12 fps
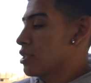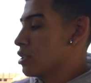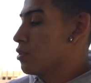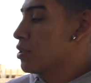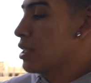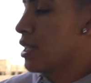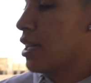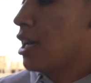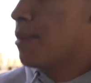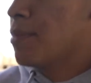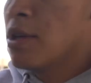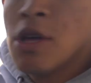is loosen it
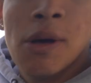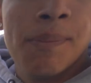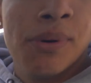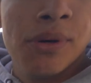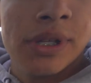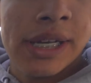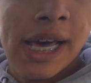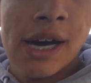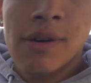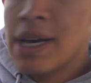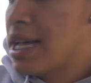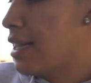up, pull it
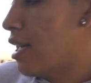out, and